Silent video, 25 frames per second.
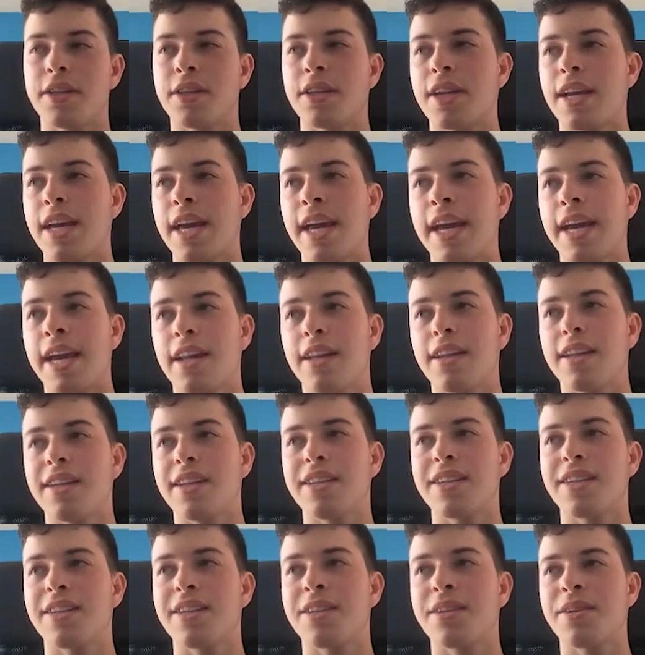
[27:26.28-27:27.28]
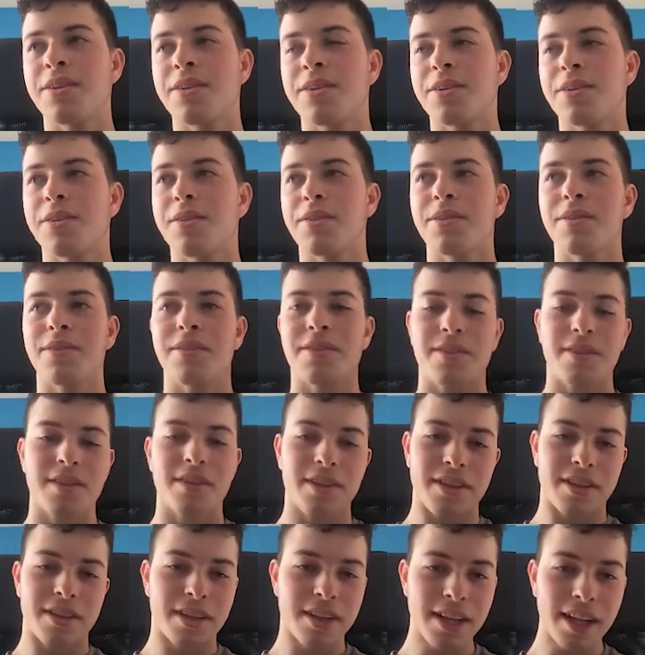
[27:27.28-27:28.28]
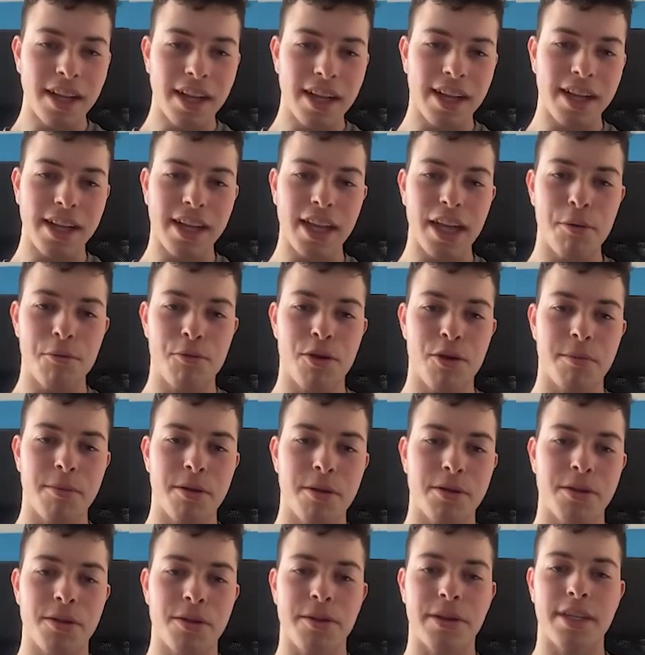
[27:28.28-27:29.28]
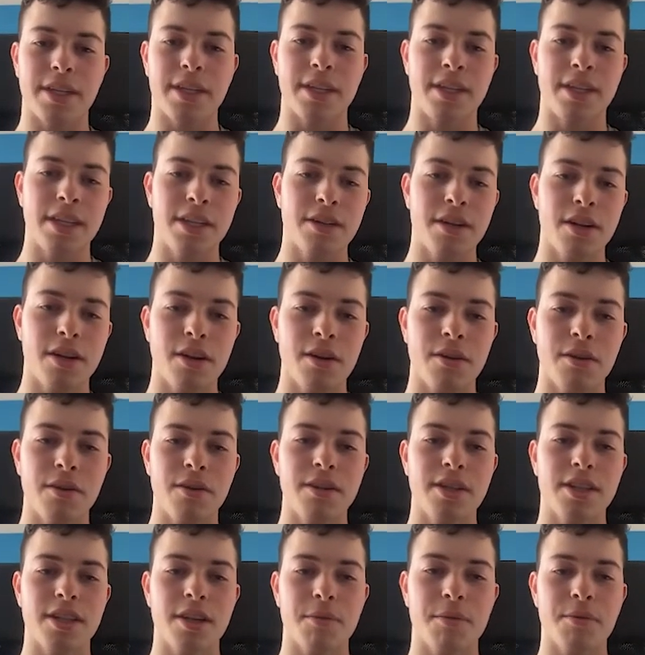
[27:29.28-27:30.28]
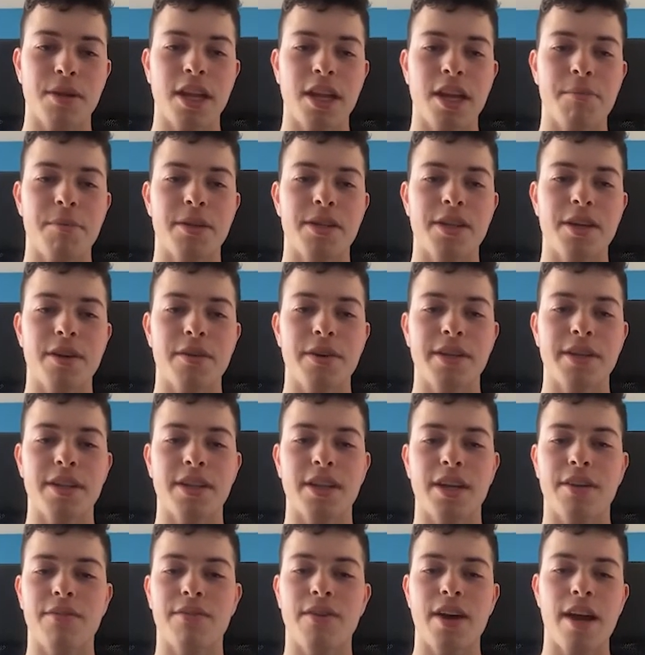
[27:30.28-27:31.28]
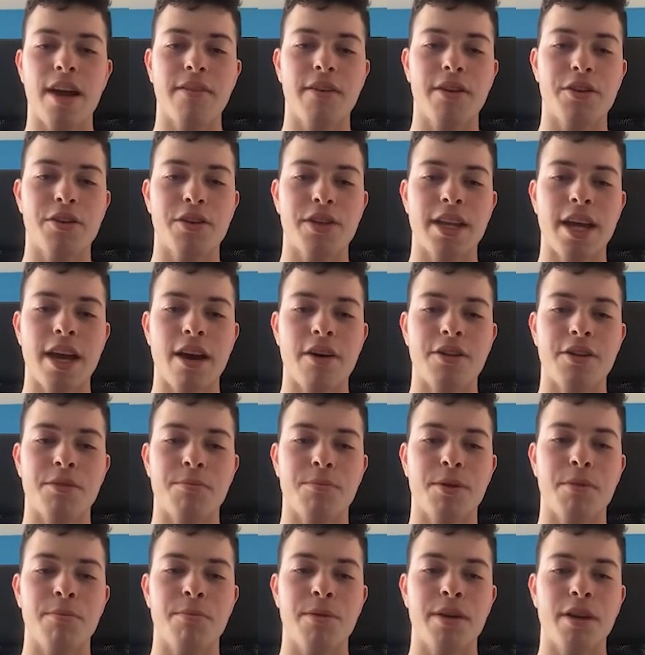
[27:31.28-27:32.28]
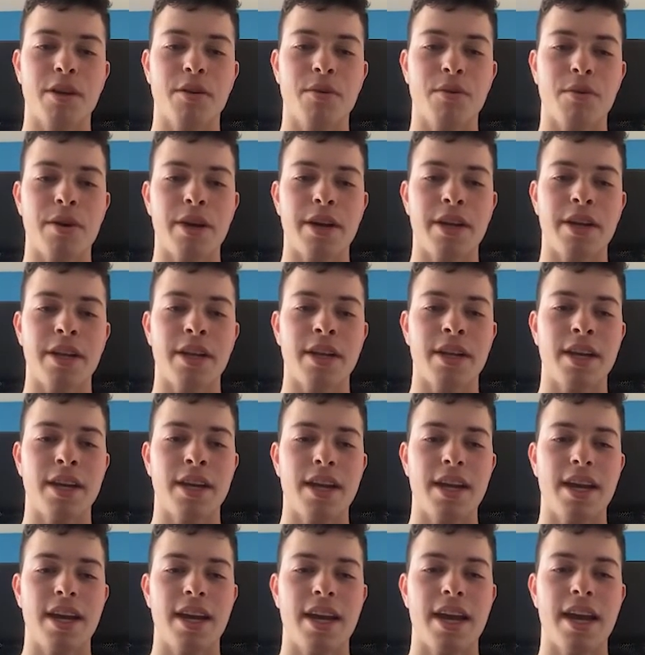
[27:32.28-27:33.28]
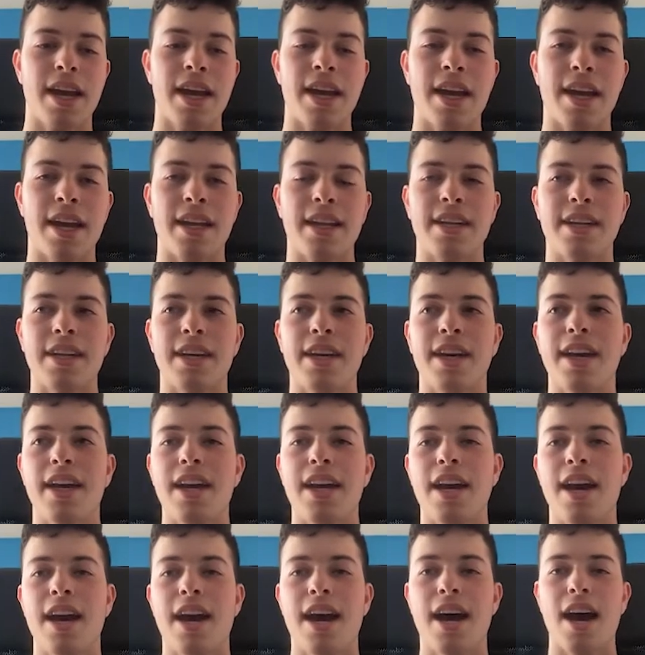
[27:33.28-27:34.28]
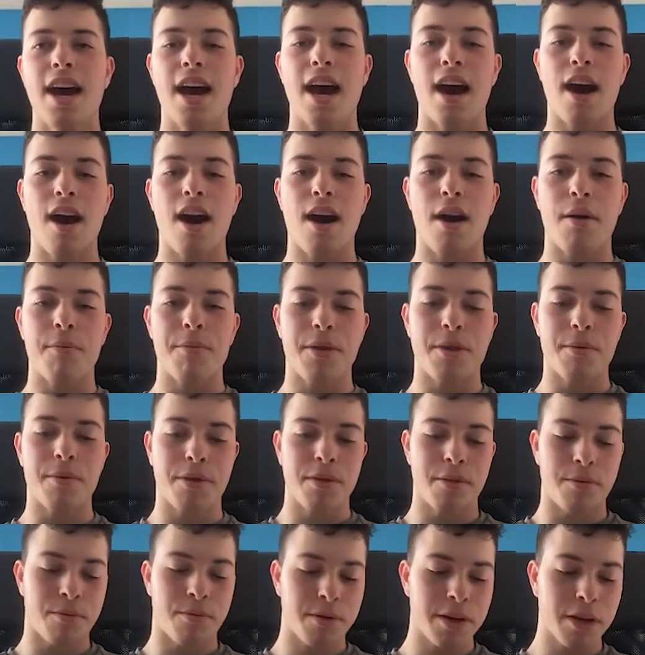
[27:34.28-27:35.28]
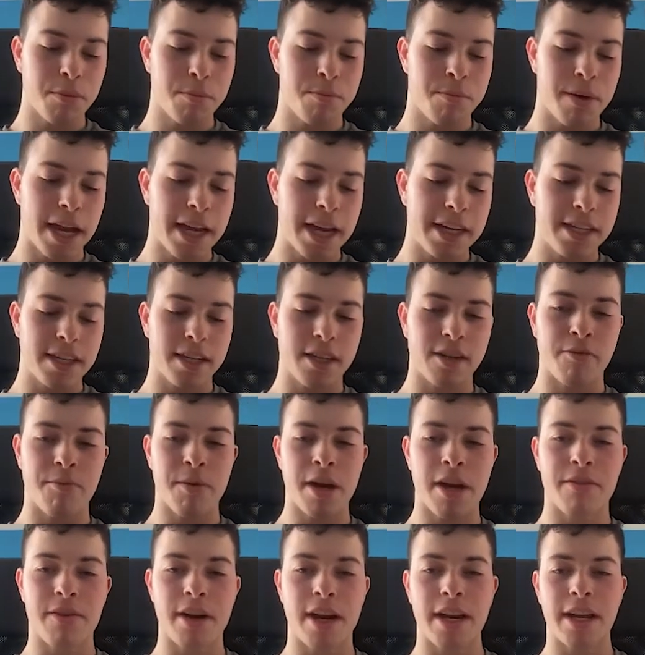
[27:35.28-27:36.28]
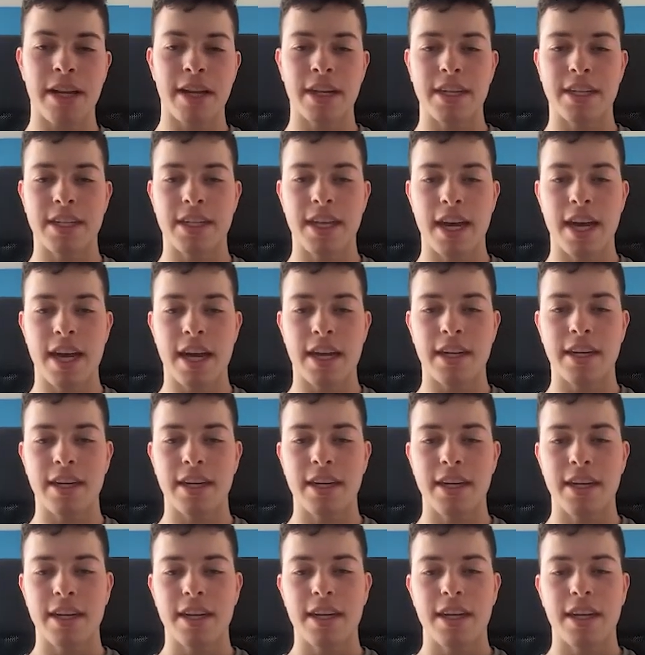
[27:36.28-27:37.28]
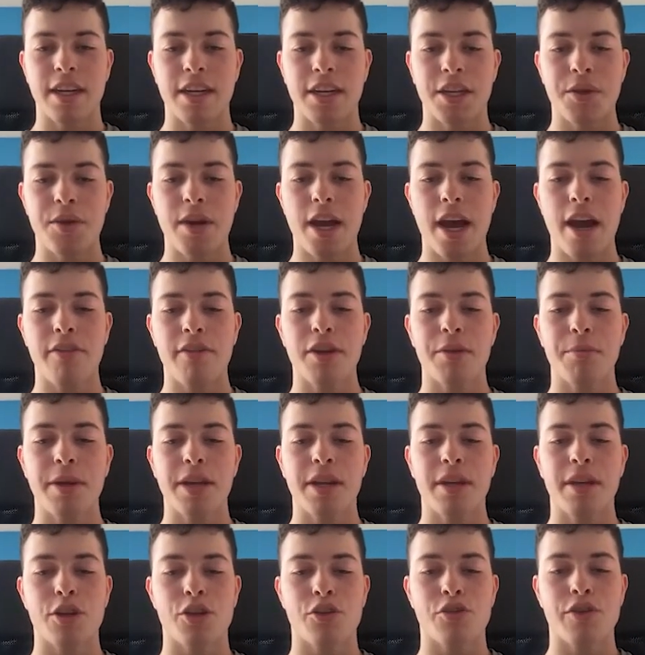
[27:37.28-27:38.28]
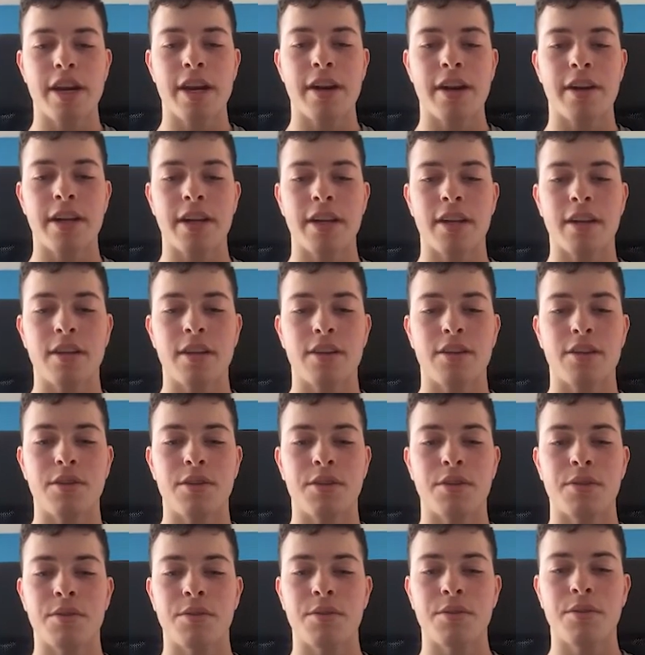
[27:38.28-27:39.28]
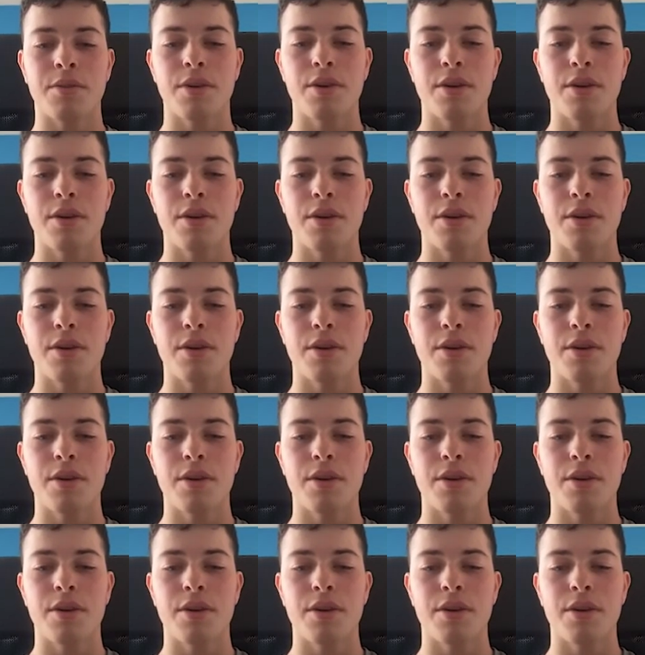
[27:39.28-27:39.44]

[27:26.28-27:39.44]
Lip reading: analysts who claim crypto is going to zero. Some claim it's going to like 500,000 per Bitcoin. And the real basis of my writing is that you have to be contrarian to